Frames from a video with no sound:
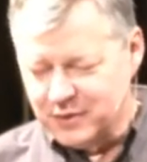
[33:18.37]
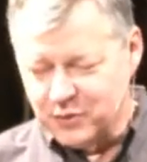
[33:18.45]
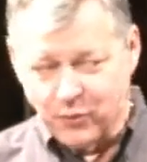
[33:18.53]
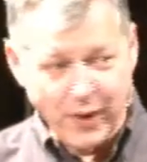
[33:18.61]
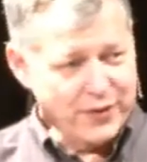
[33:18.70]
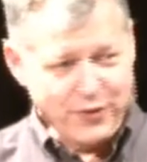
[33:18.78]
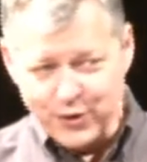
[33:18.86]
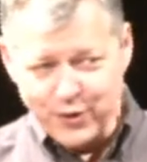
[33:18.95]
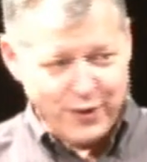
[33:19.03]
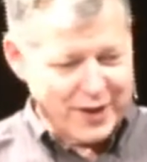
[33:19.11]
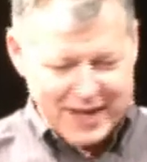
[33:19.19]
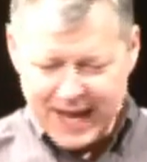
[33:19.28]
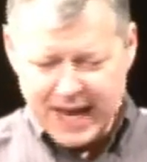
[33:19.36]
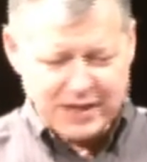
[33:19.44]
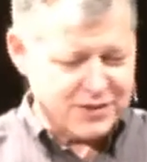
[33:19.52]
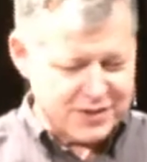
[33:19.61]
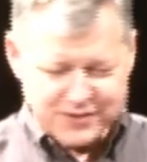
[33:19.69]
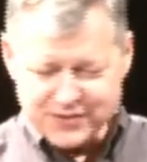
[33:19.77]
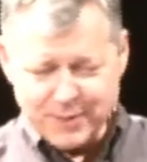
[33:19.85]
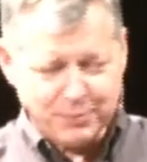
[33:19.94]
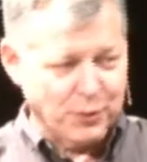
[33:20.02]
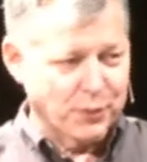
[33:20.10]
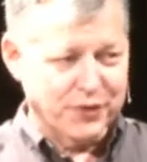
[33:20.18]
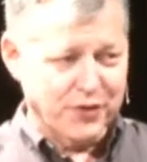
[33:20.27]
Whether you're engaged in
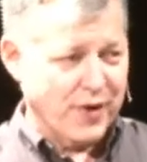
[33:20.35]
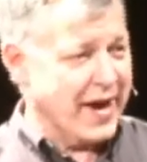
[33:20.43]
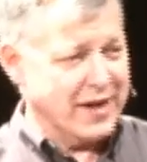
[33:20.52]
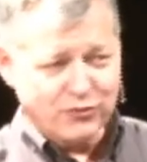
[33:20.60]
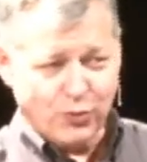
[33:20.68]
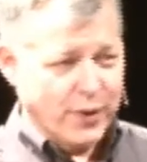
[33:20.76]
something with your hands,